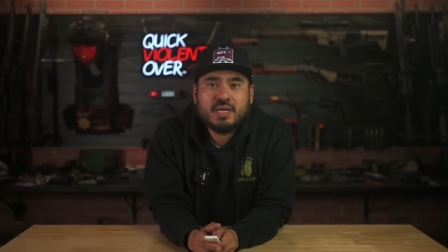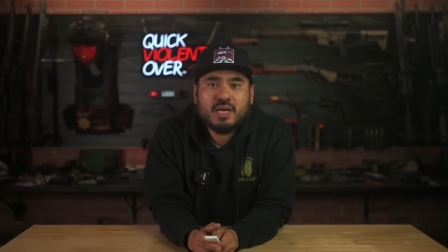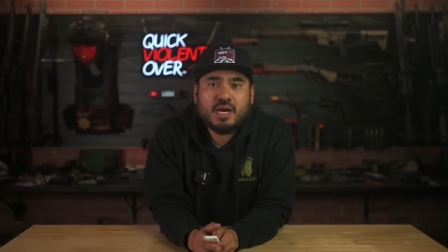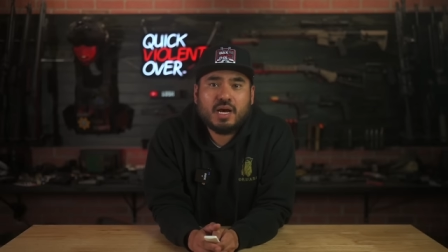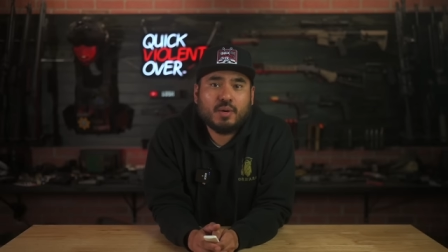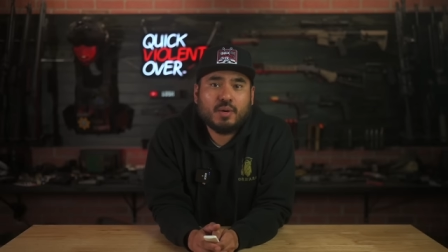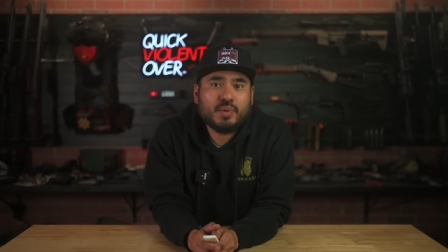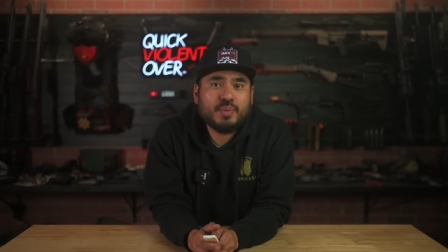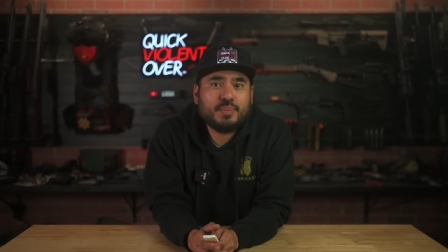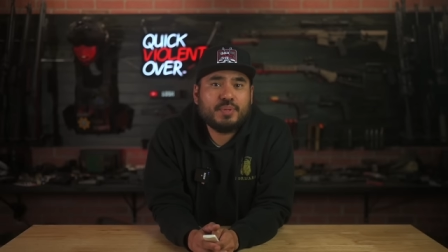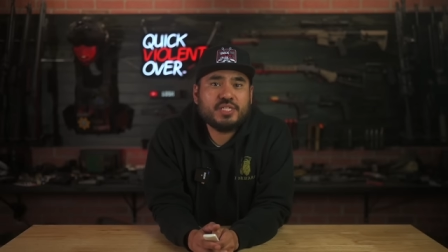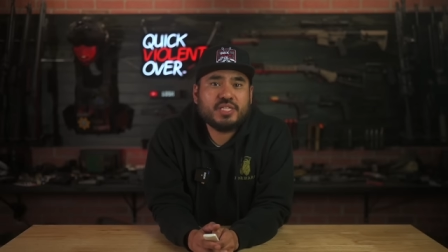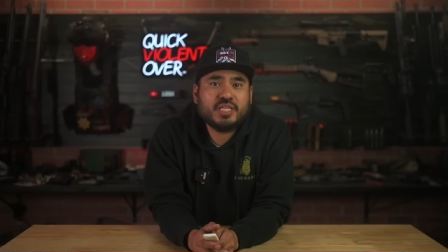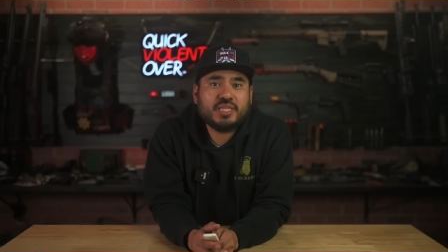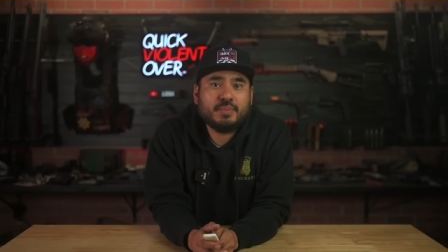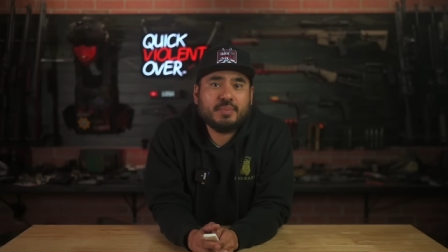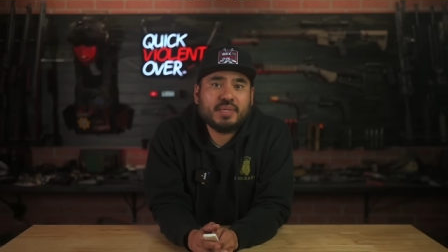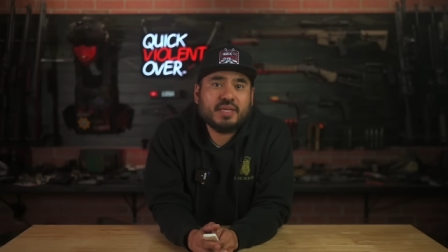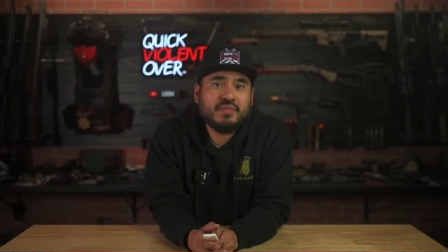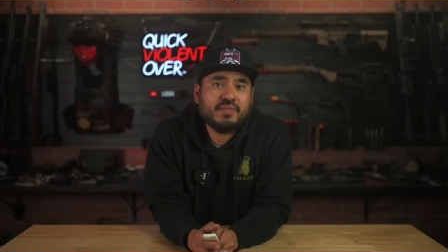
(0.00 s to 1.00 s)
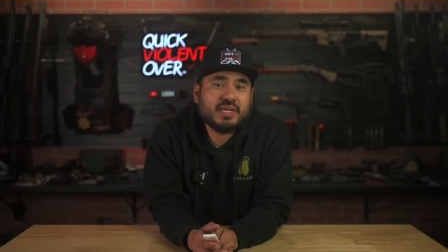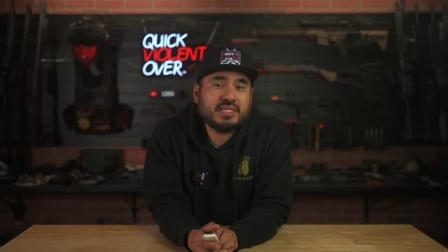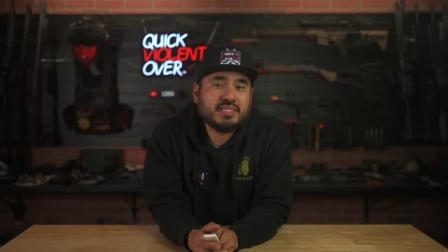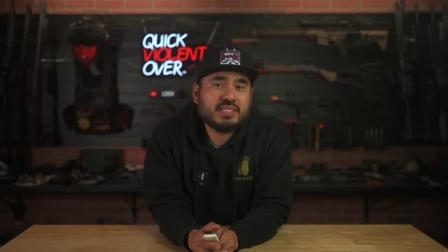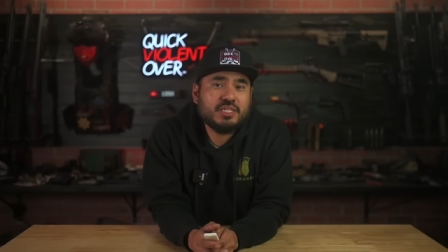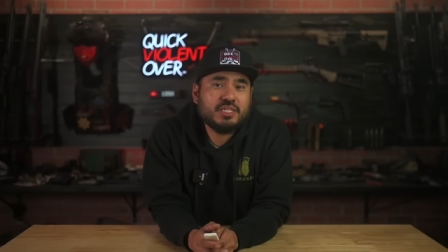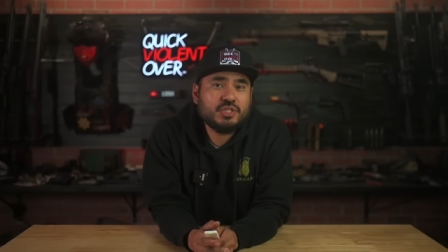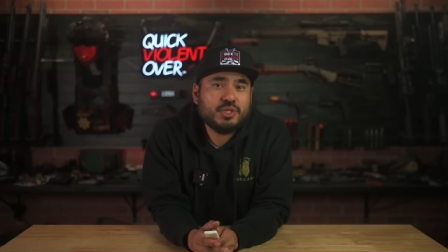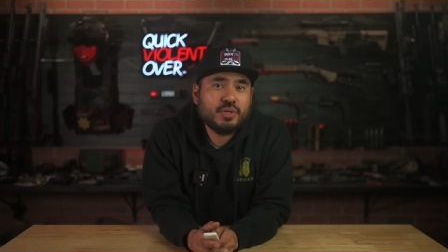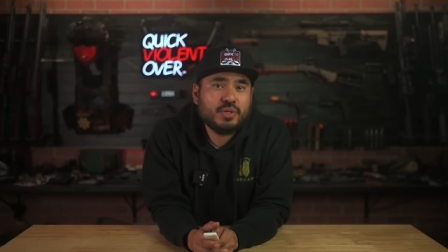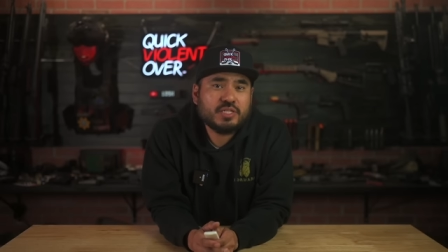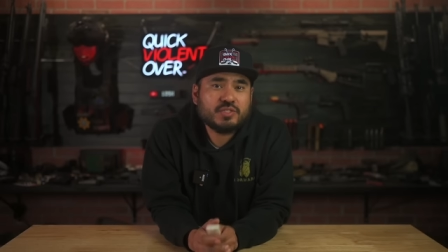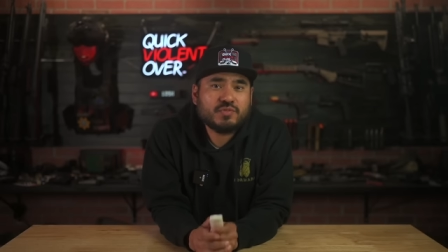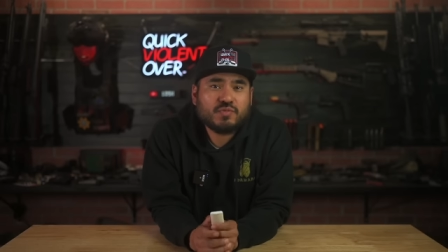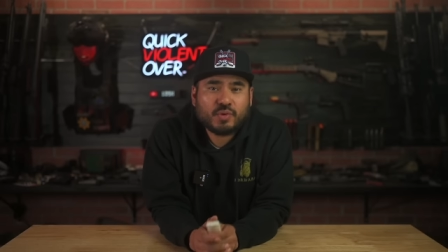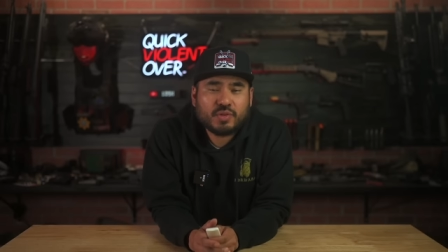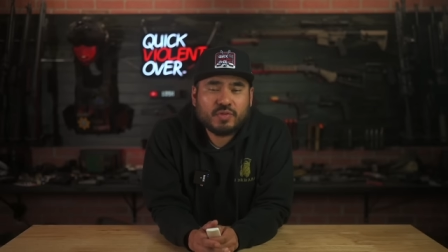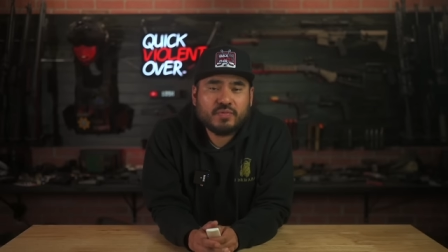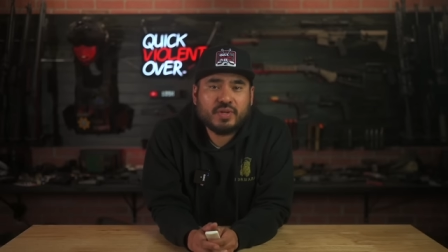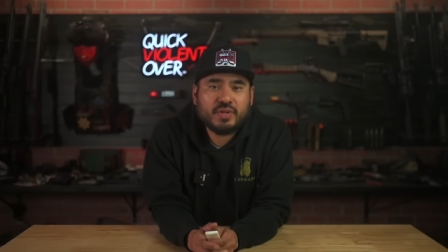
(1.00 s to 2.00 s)
Uh, we appreciate them giving us these units
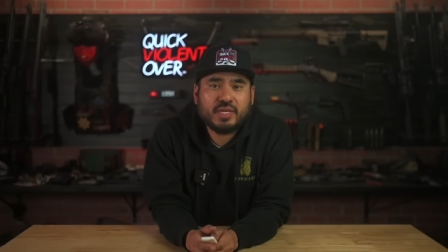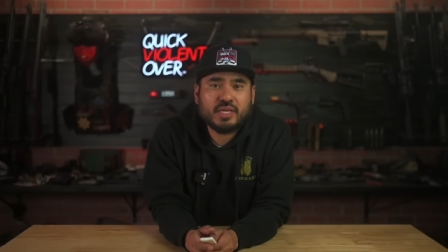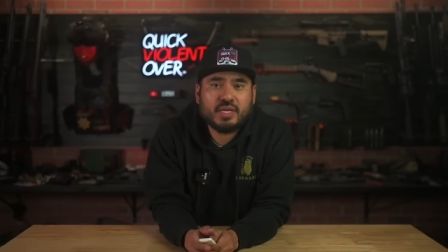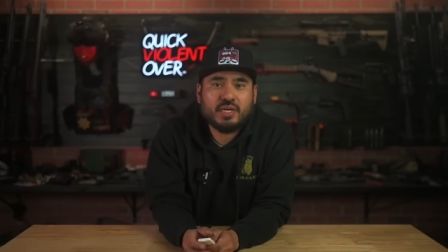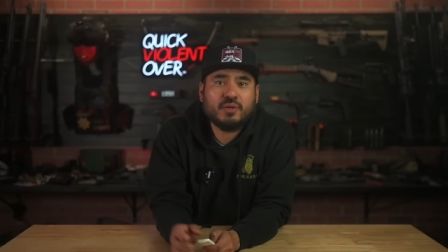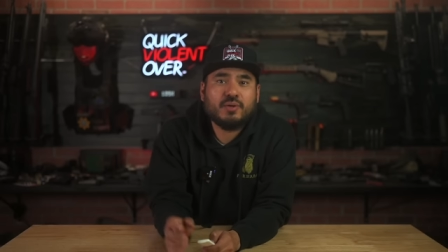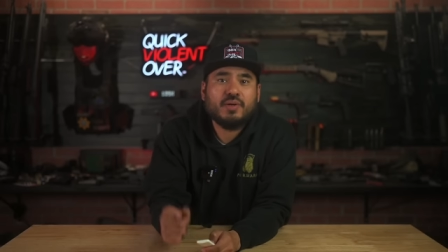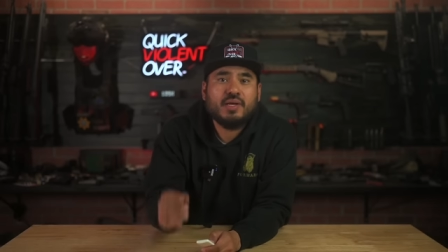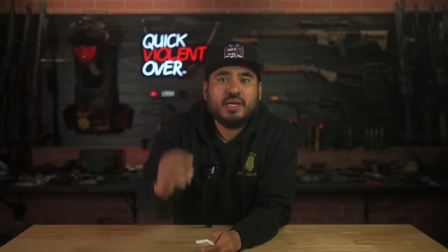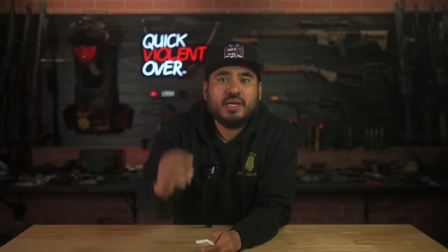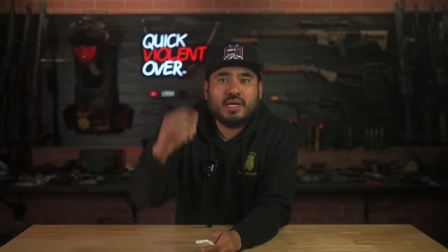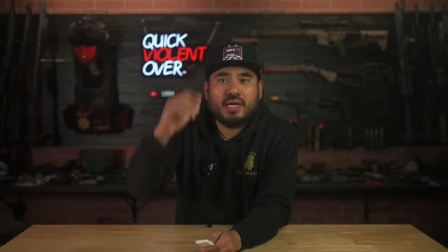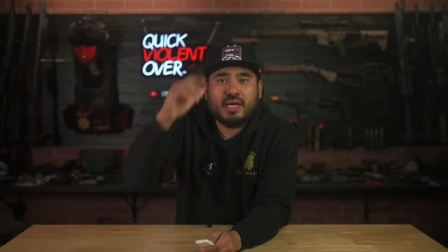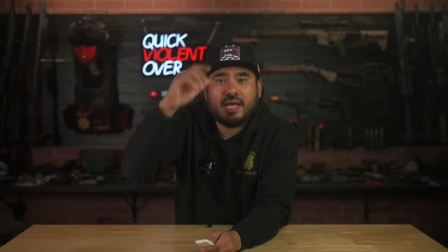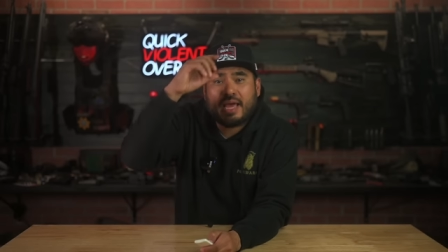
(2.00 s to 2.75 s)
for the video uh,